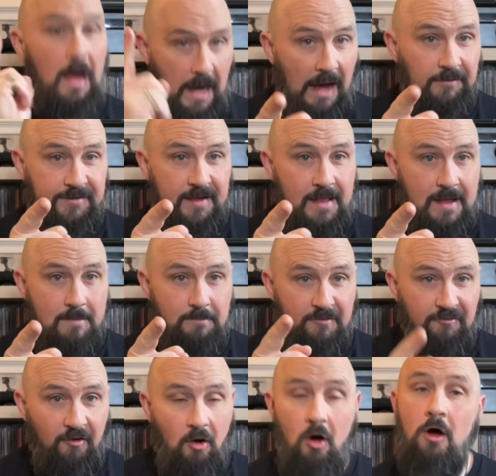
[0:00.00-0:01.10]
I've seen them
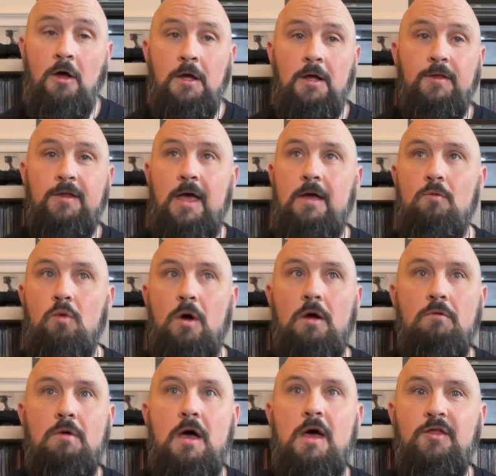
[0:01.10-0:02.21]
before. They
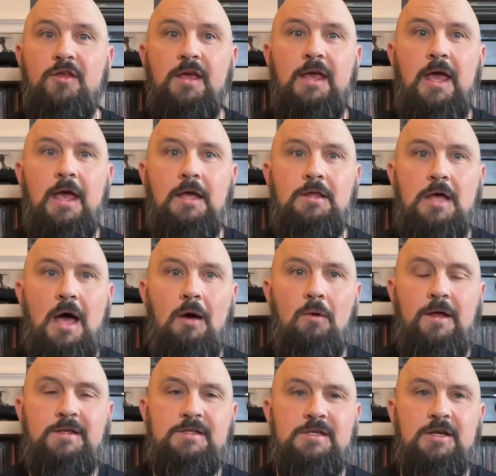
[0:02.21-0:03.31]
were the gig that I
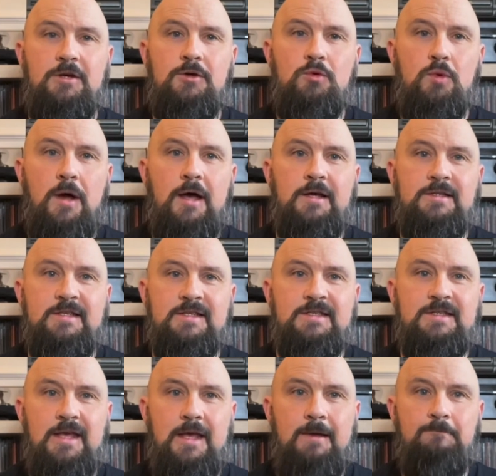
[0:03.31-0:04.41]
went to
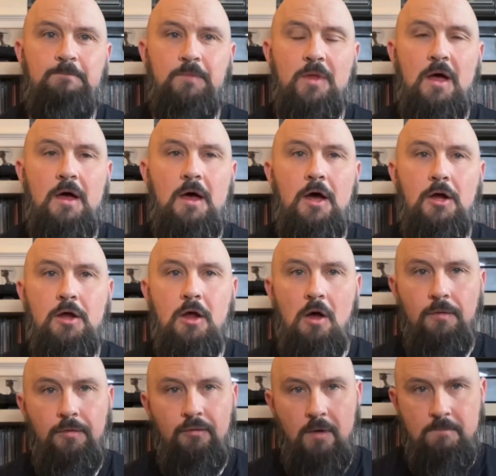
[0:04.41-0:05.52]
see
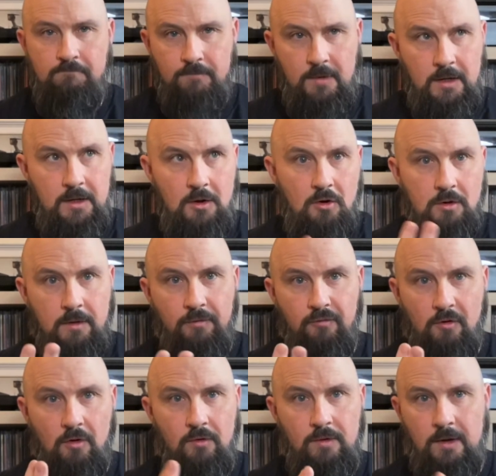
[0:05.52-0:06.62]
Godthrim and Oaken
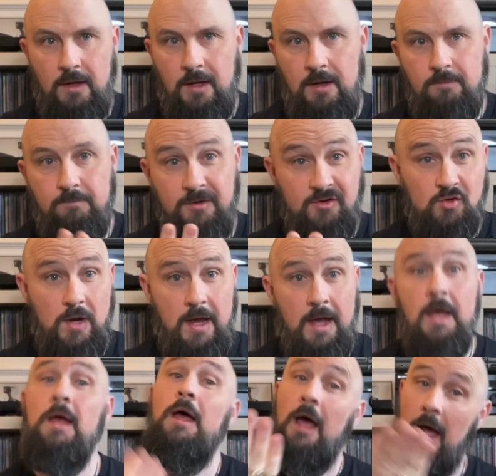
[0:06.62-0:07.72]
Throne and Betrayer
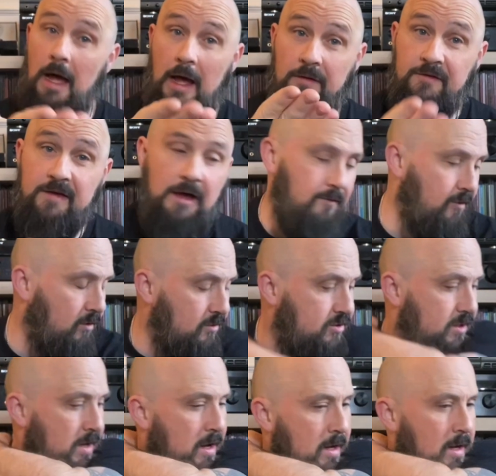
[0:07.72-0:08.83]
and Sound of
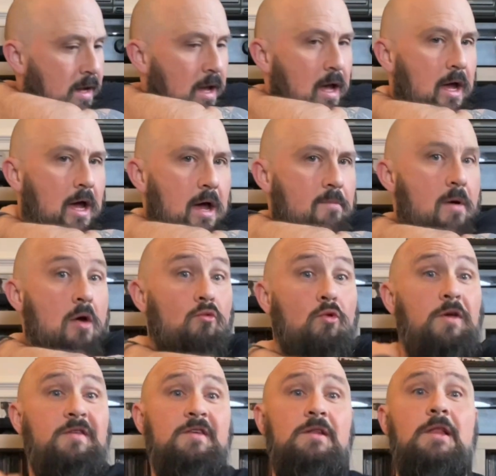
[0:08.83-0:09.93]
Origin
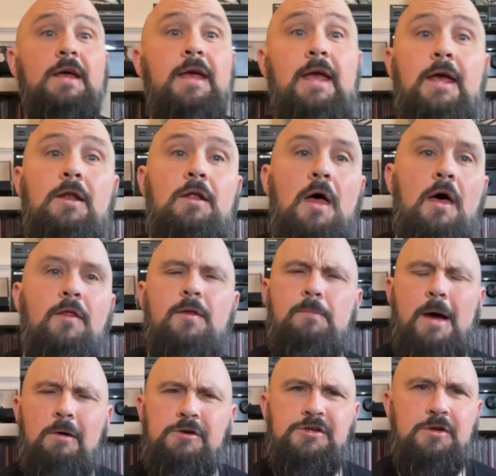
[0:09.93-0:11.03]
recently at the
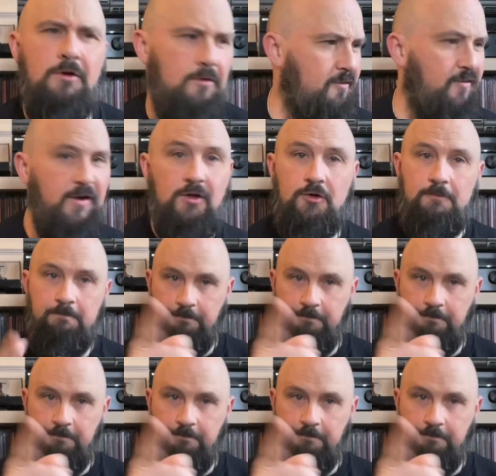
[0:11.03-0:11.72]
parish in Huddersfield.